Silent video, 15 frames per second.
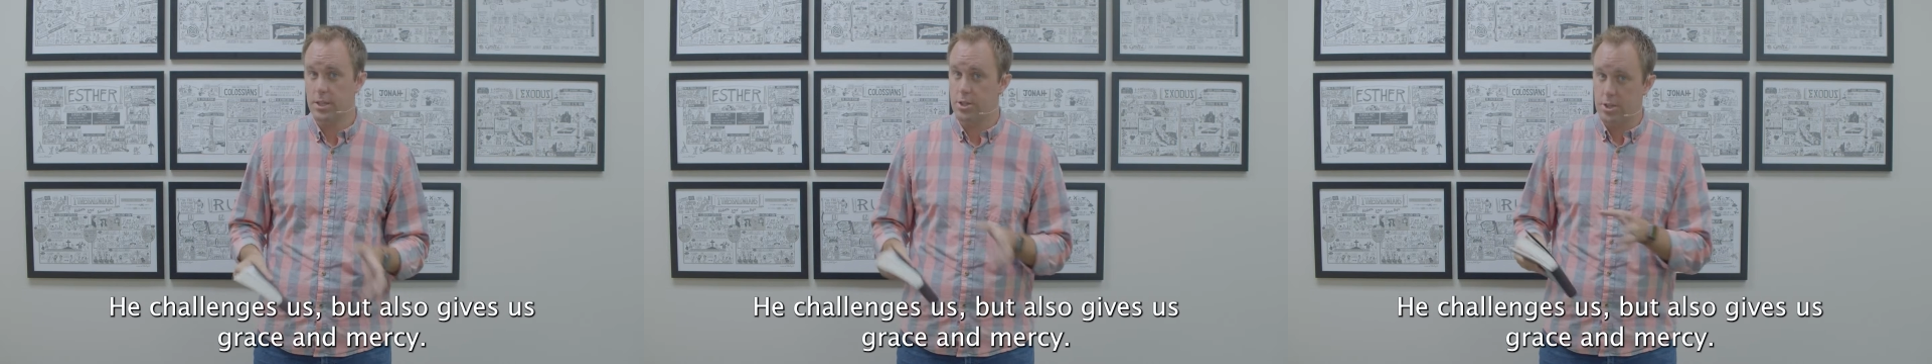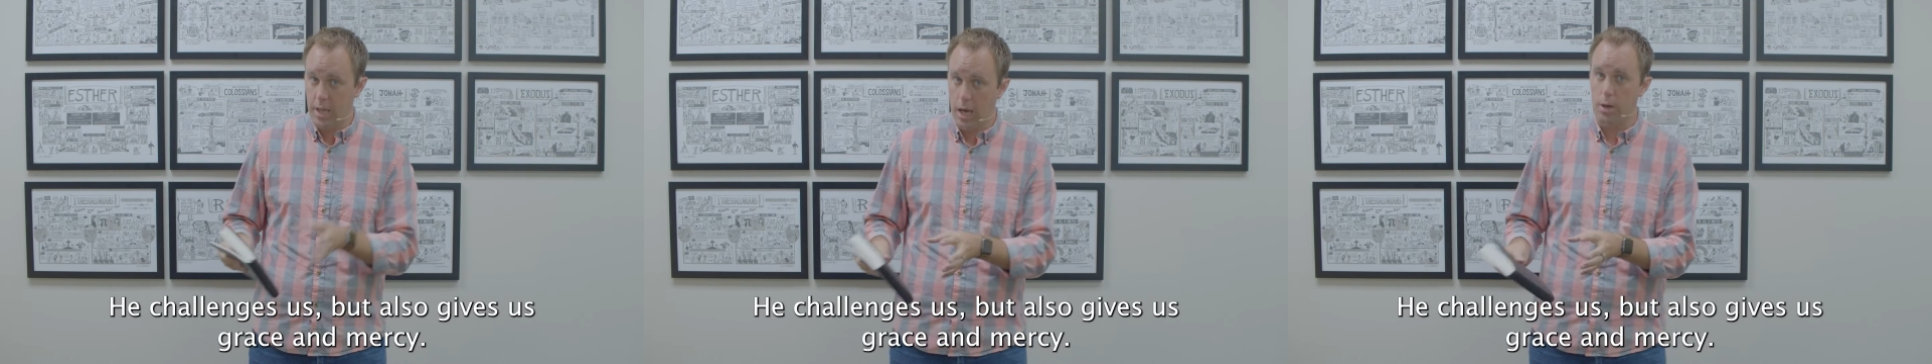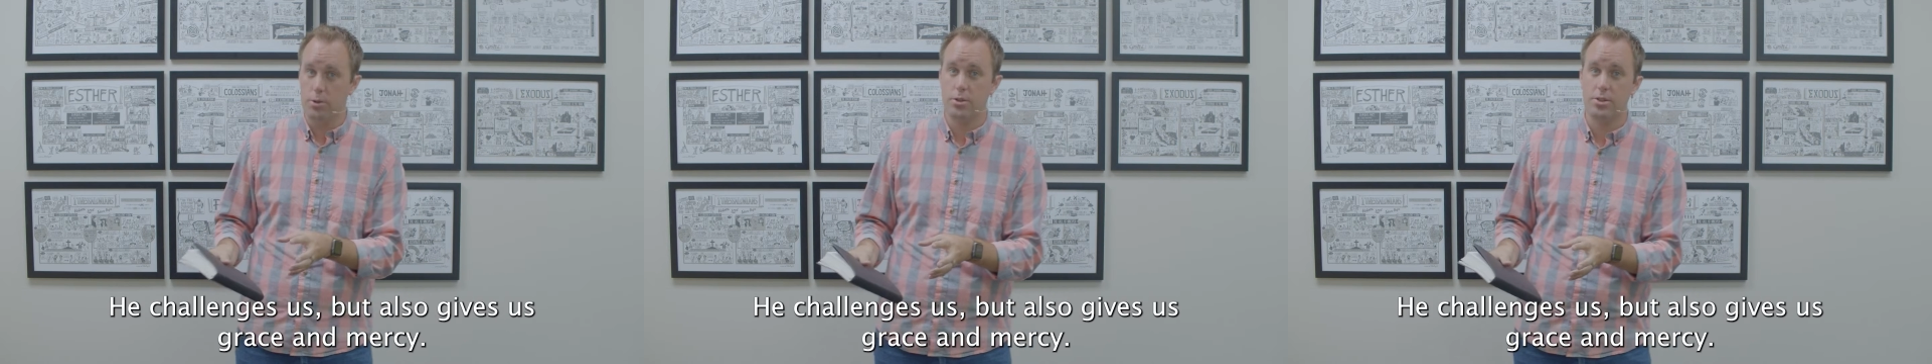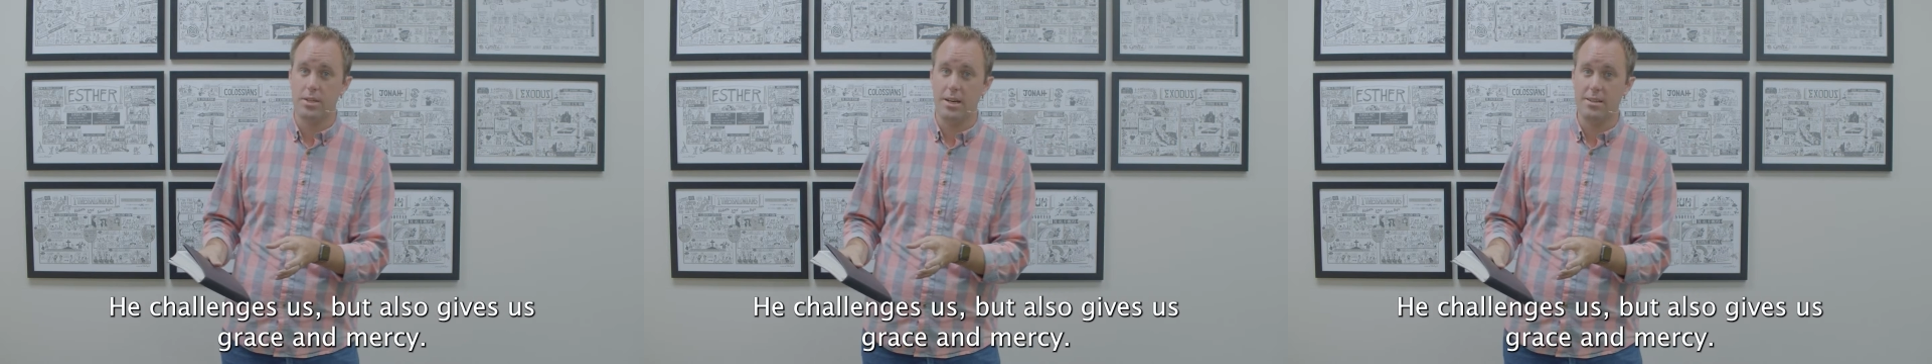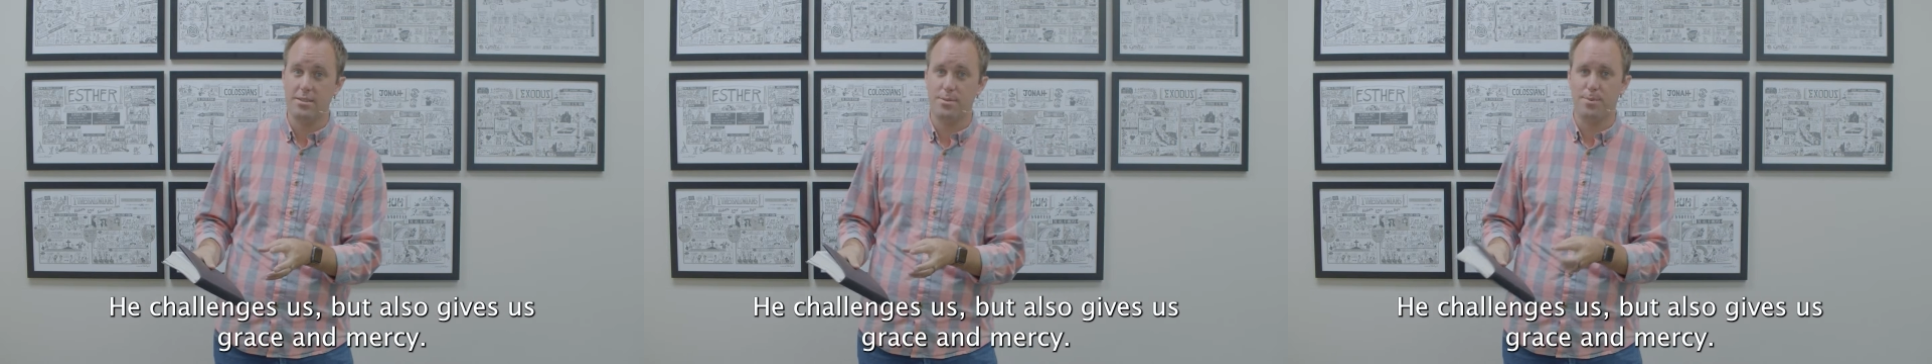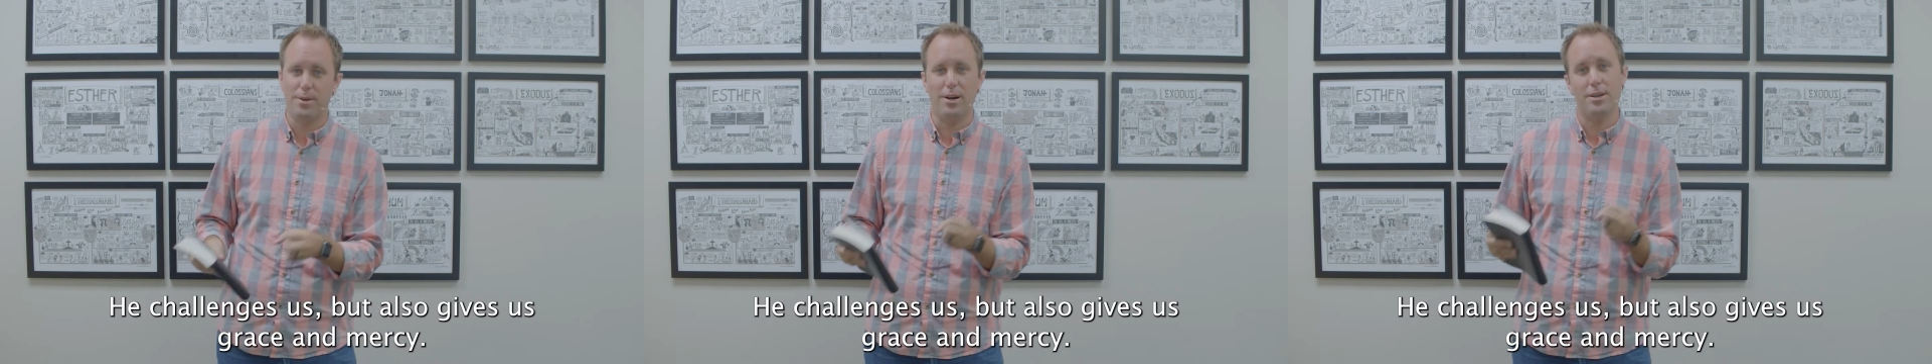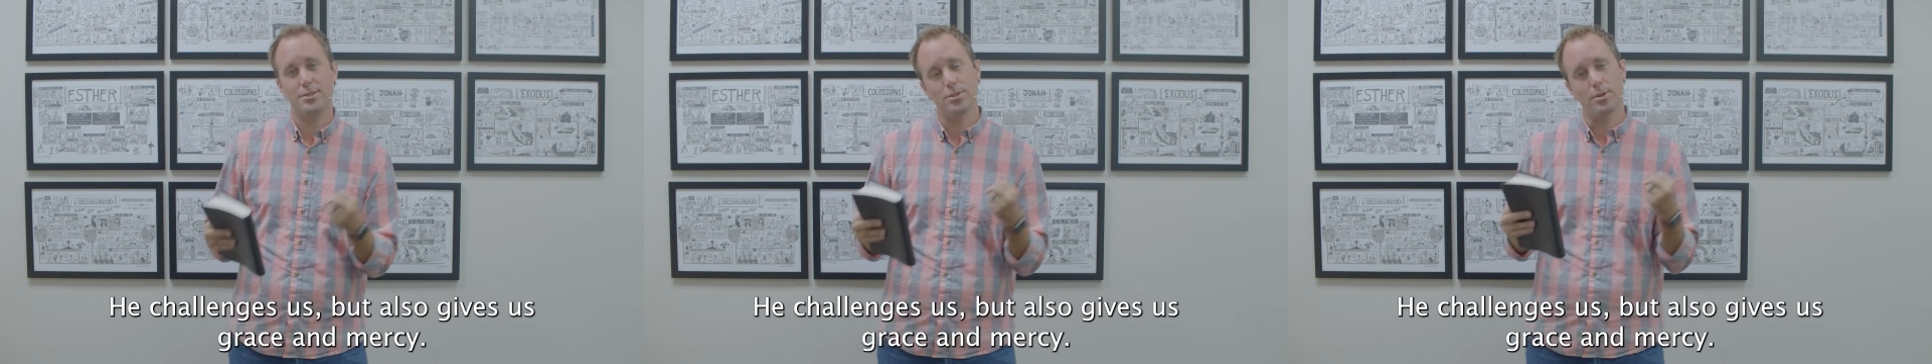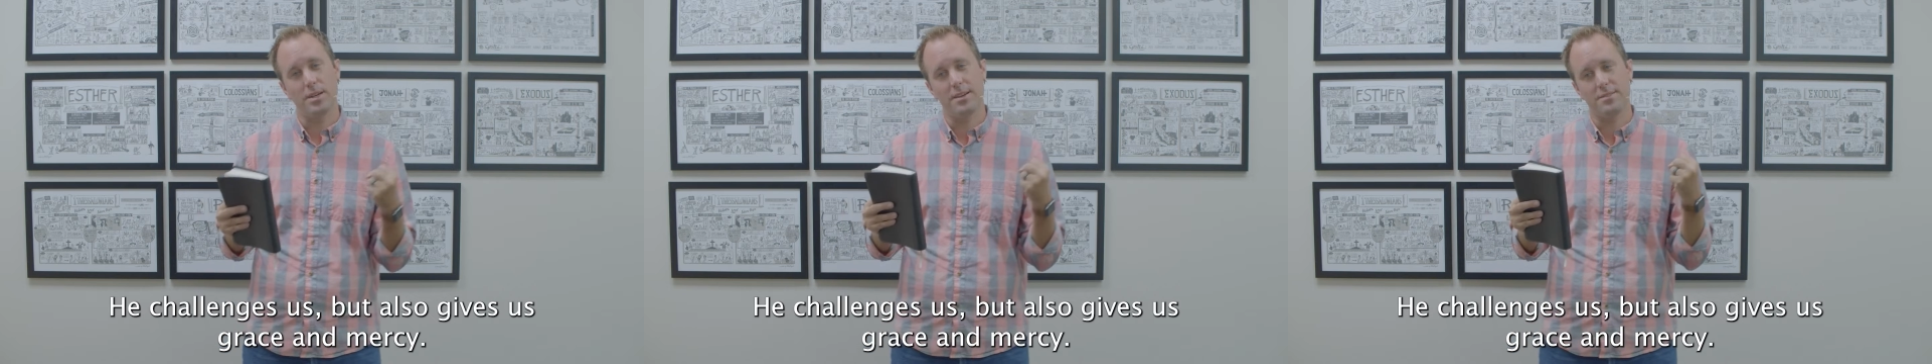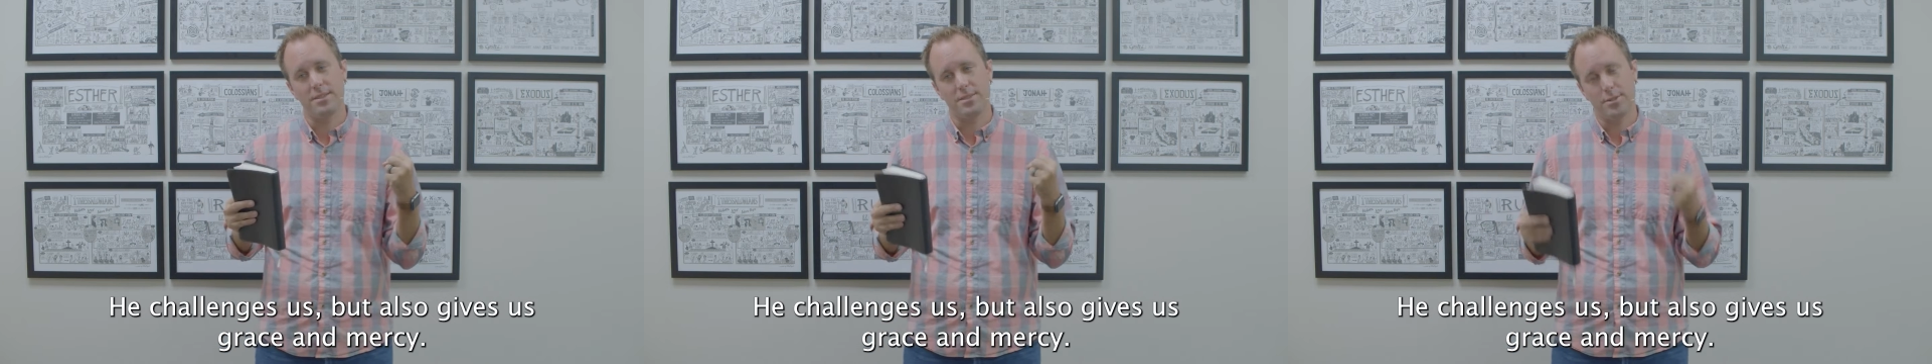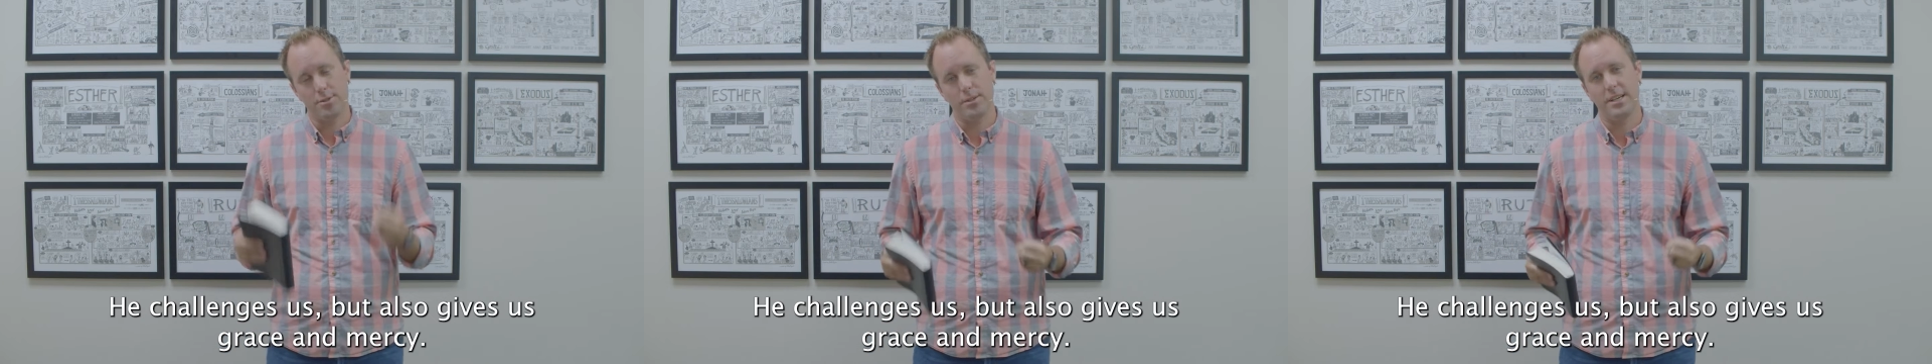He challenges us, but also gives
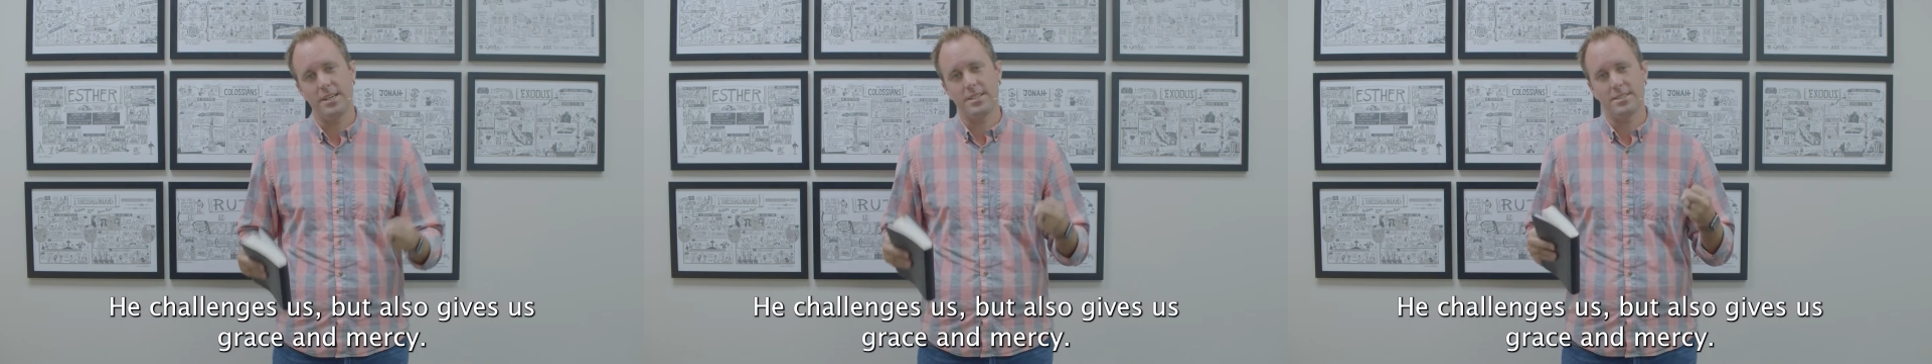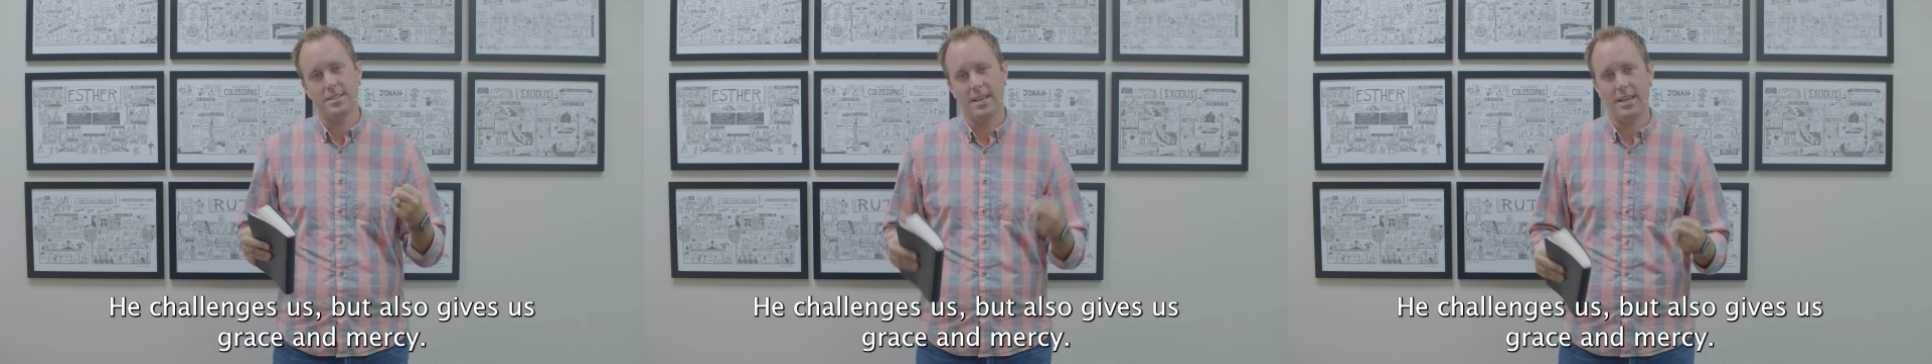us grace